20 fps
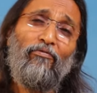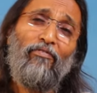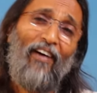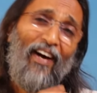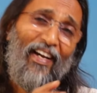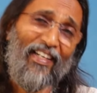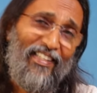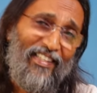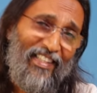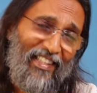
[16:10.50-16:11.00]

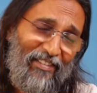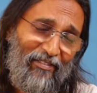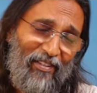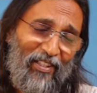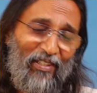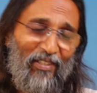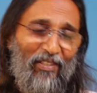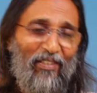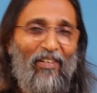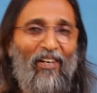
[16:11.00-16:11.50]
fighting
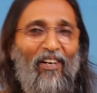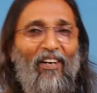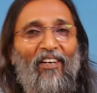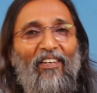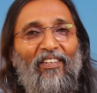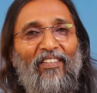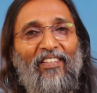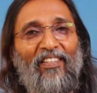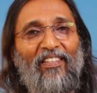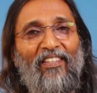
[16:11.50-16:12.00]
with
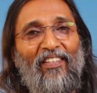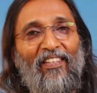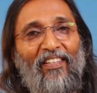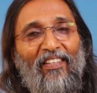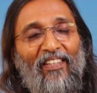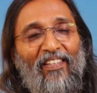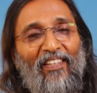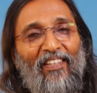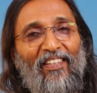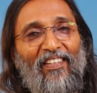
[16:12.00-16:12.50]
God,
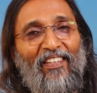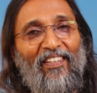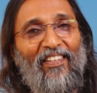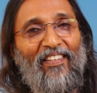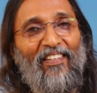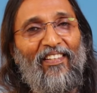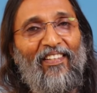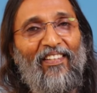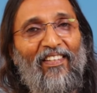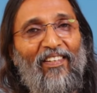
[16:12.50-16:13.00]

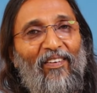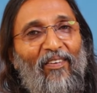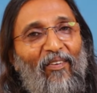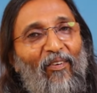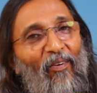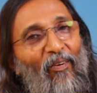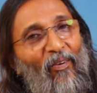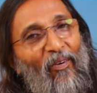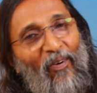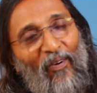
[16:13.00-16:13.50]

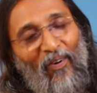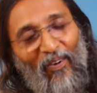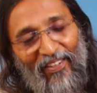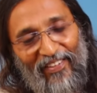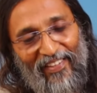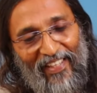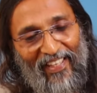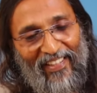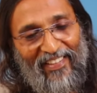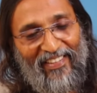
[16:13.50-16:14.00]

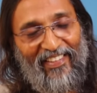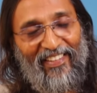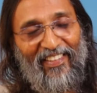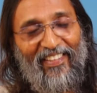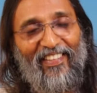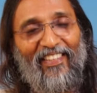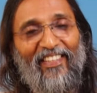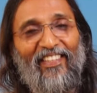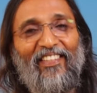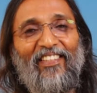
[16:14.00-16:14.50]
all that
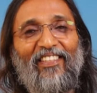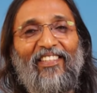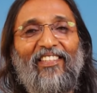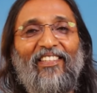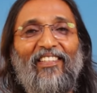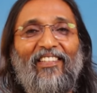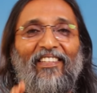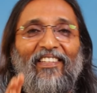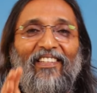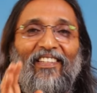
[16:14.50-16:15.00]

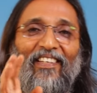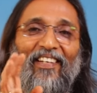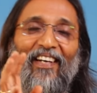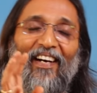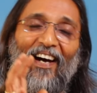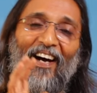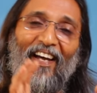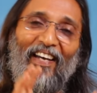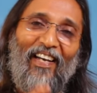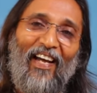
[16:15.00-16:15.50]
is
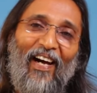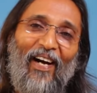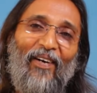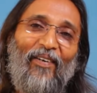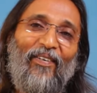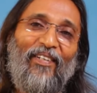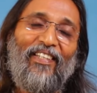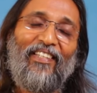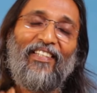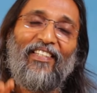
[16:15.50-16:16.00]

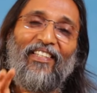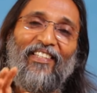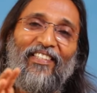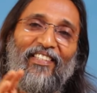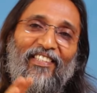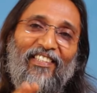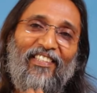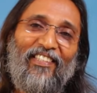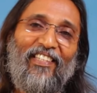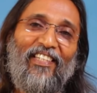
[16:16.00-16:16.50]
allowed and
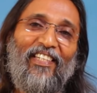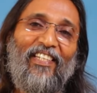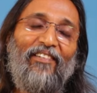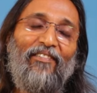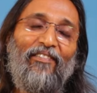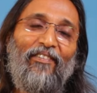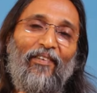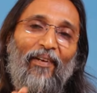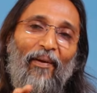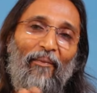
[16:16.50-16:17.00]

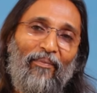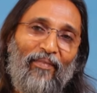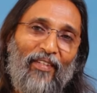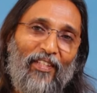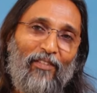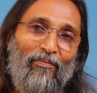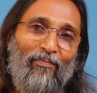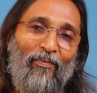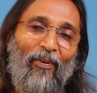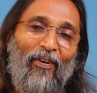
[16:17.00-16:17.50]
conceived from
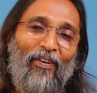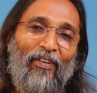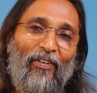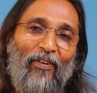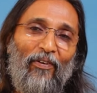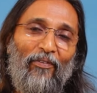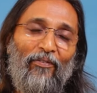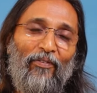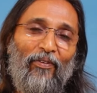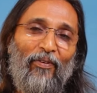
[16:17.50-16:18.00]
this
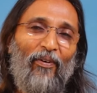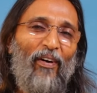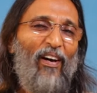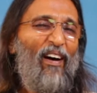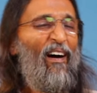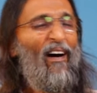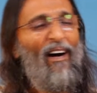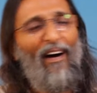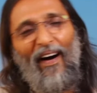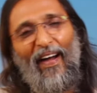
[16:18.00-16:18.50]
point of view.
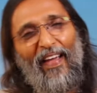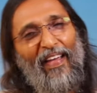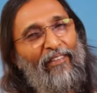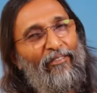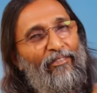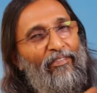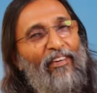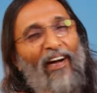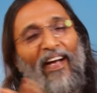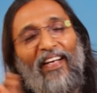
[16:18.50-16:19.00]
I
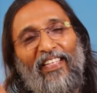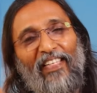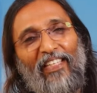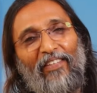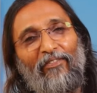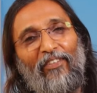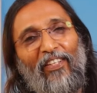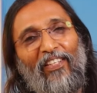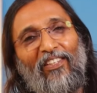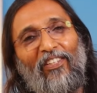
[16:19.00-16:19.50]
am
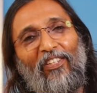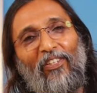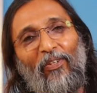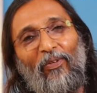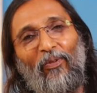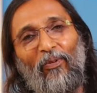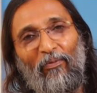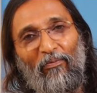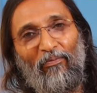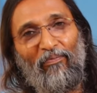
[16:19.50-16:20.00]
fighting with
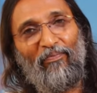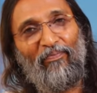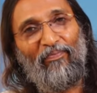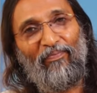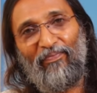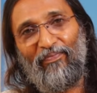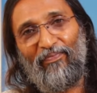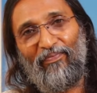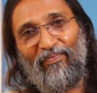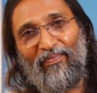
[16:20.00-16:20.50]
you.
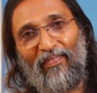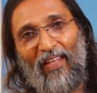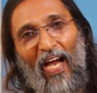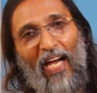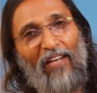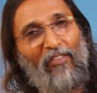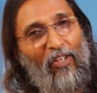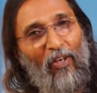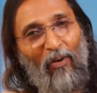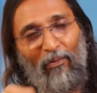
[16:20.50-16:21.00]

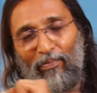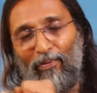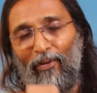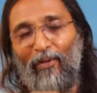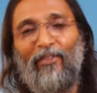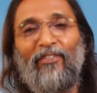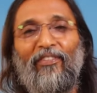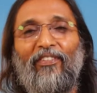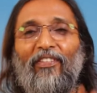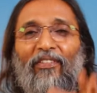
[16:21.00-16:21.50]
I will
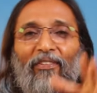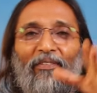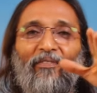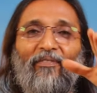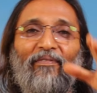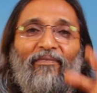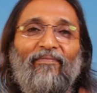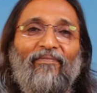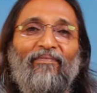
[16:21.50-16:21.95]
oppose you.